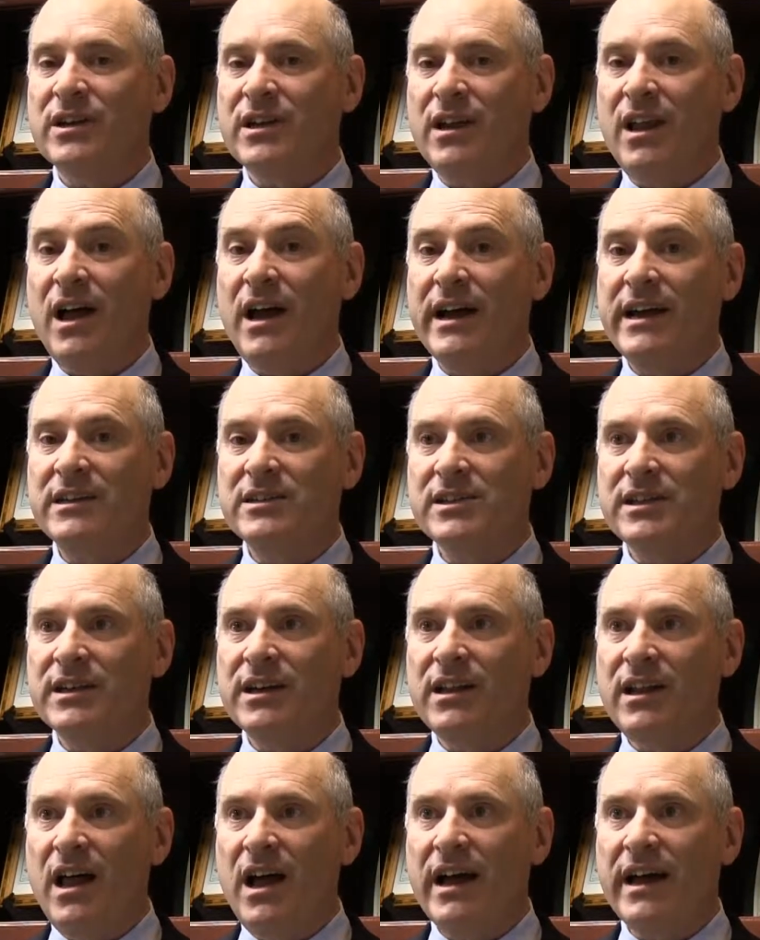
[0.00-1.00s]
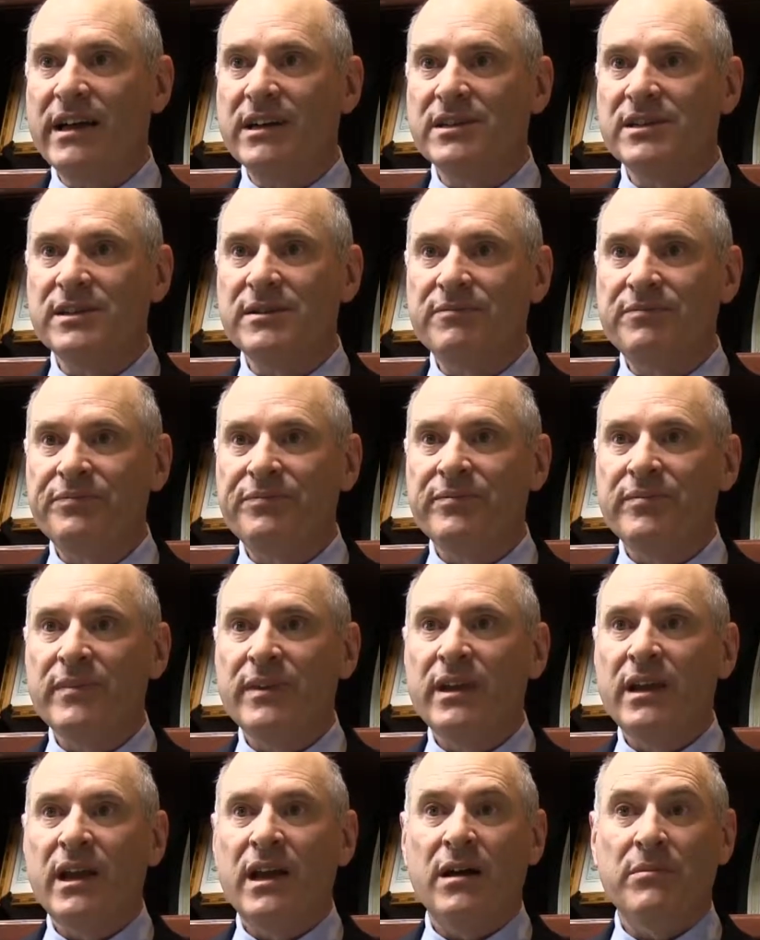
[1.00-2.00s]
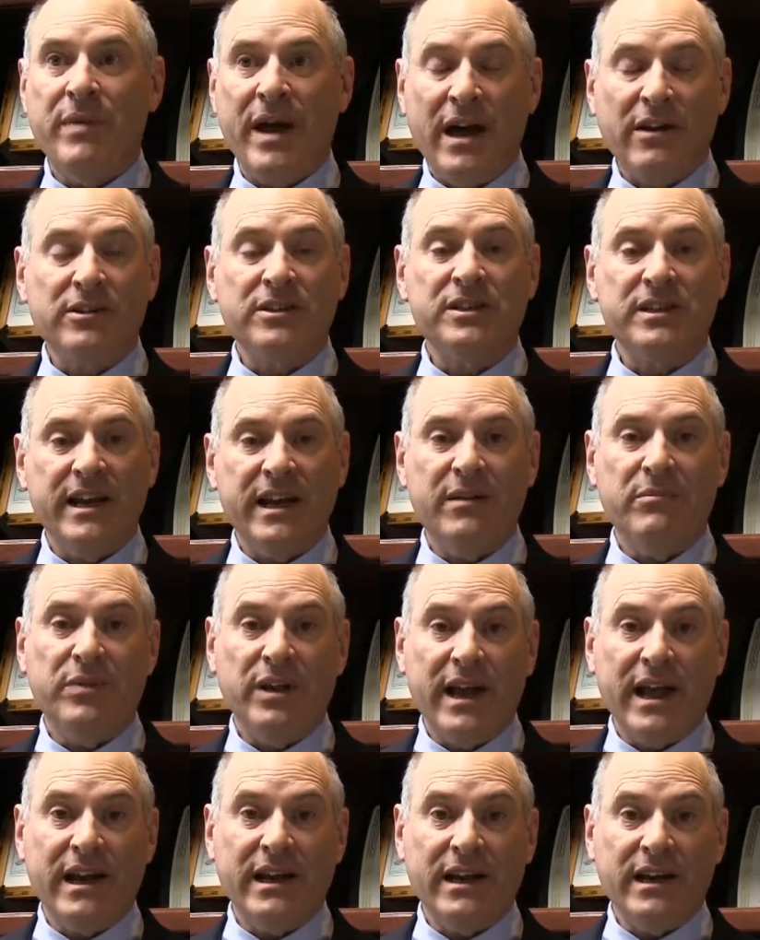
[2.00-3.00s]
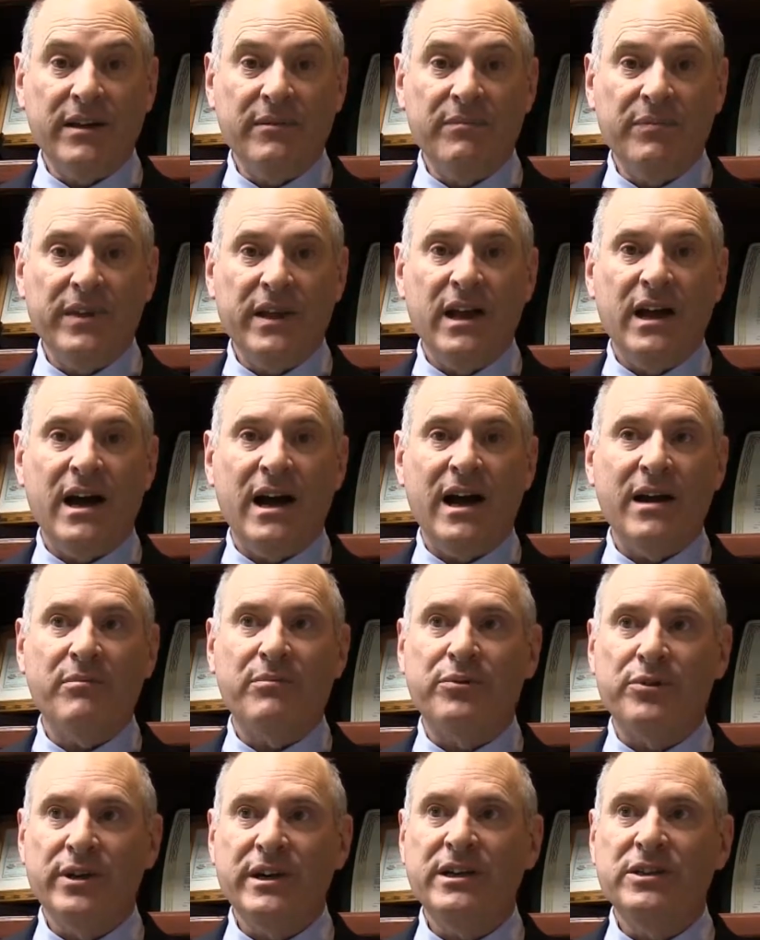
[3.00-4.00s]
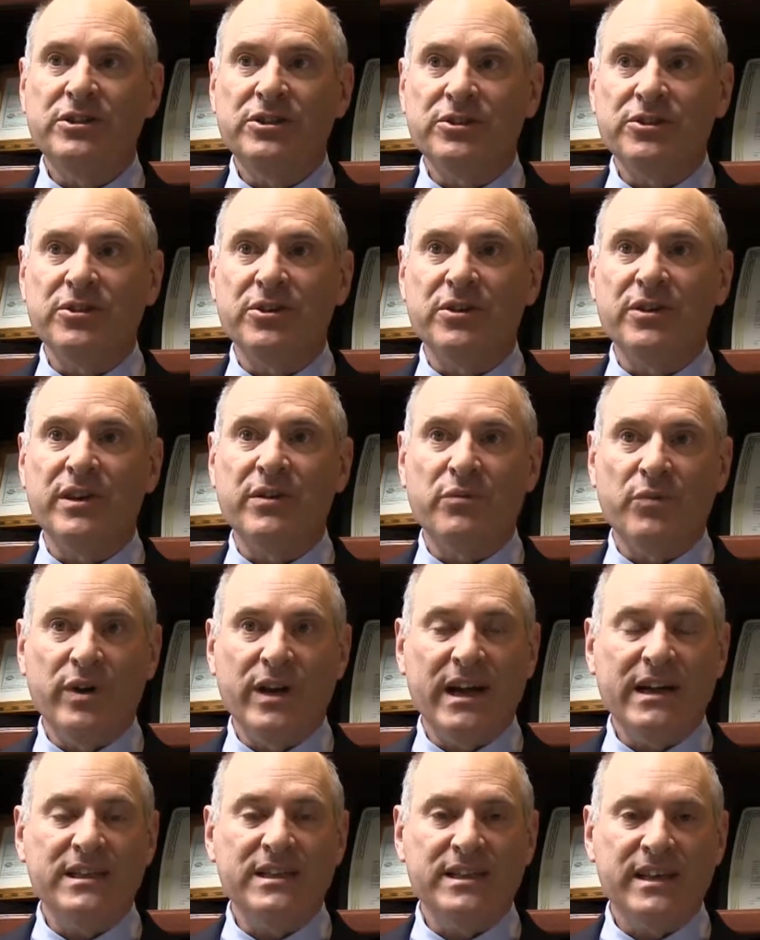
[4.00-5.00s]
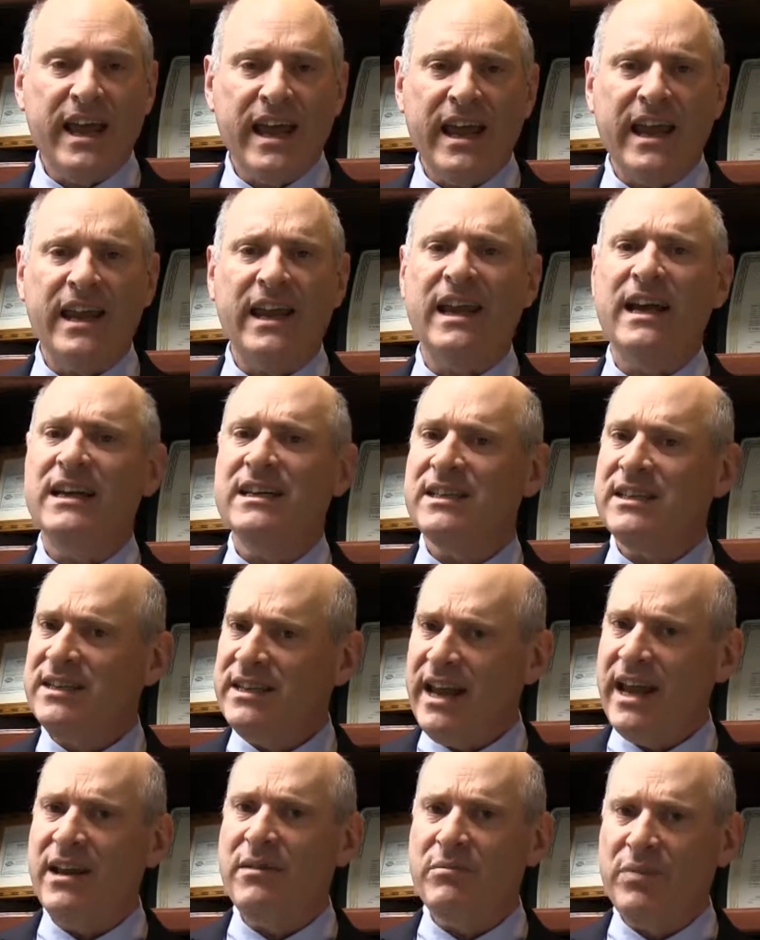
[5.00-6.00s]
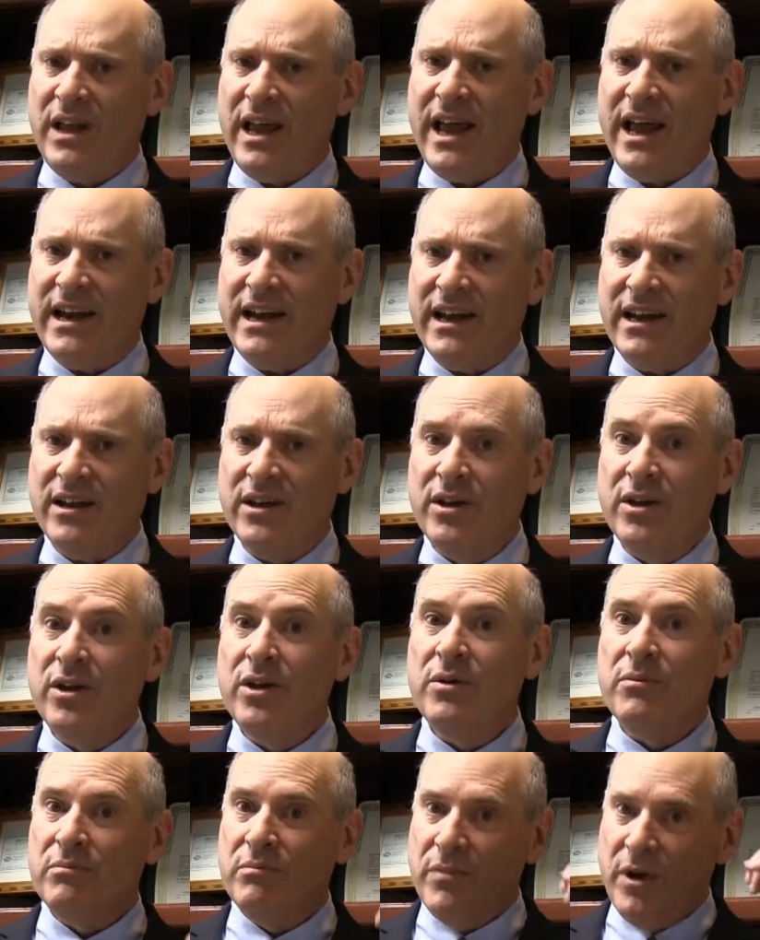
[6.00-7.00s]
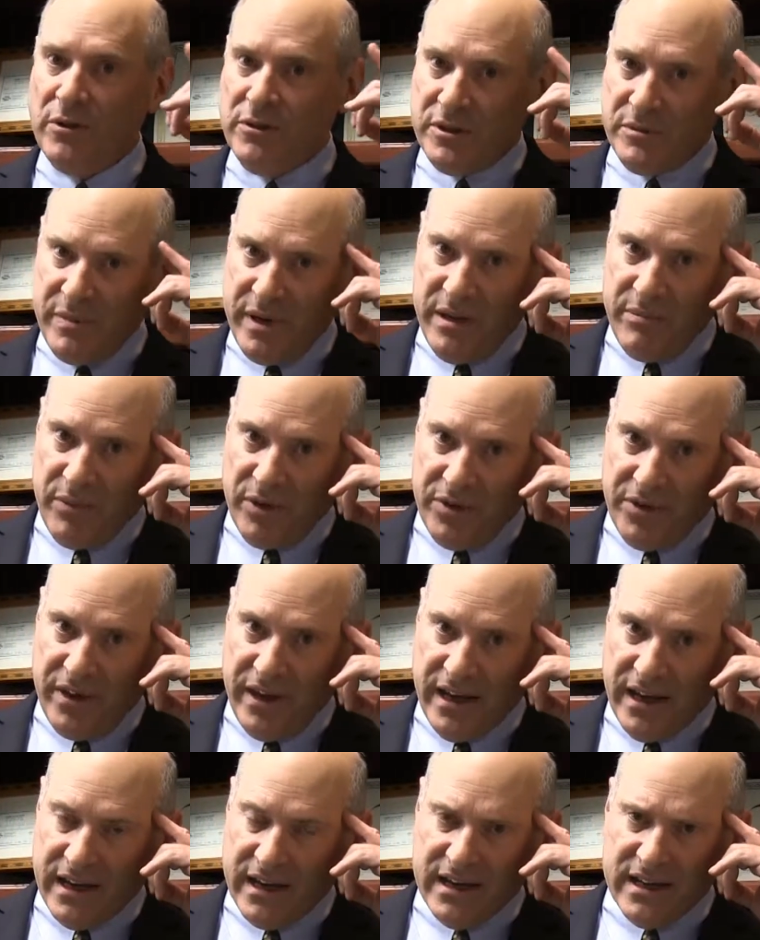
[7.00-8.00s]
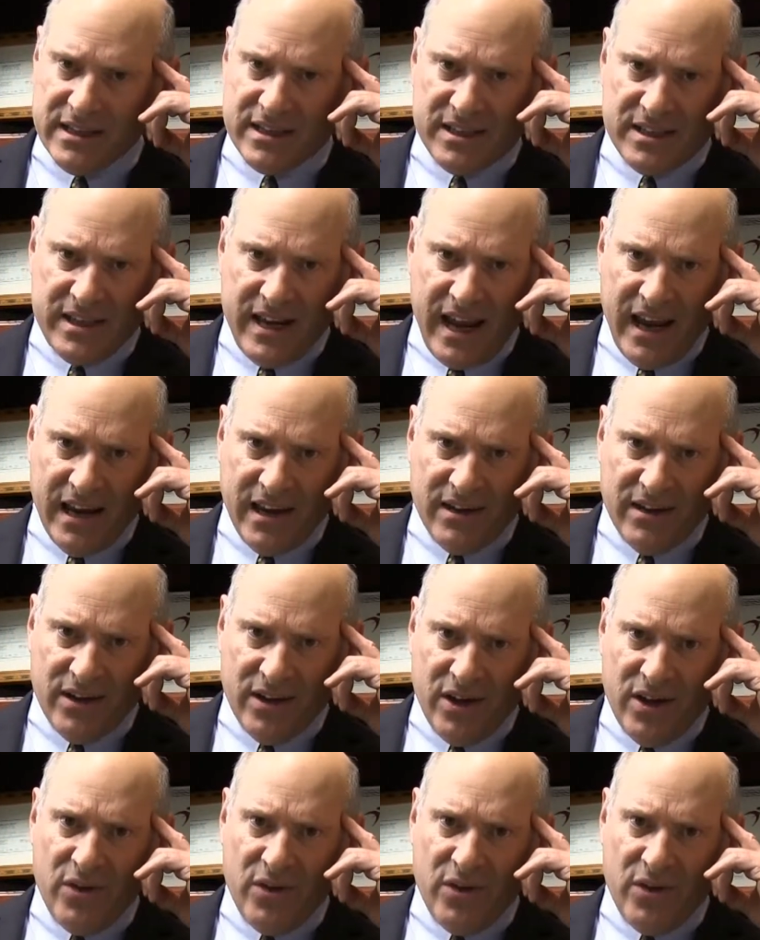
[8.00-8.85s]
clients and clients about estate planning, I'm pretty sure that when I say estate planning, most people think estate.